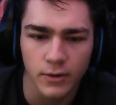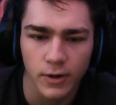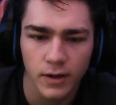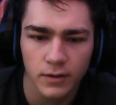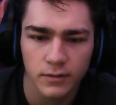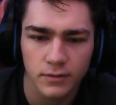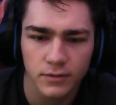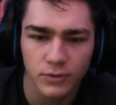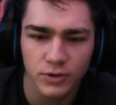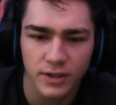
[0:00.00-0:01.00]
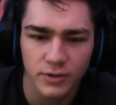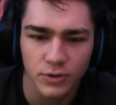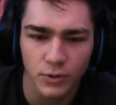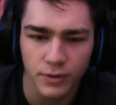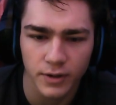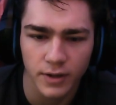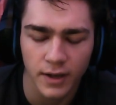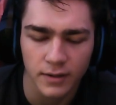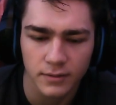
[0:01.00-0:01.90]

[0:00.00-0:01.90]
right? It looks like there's a hole there, yeah.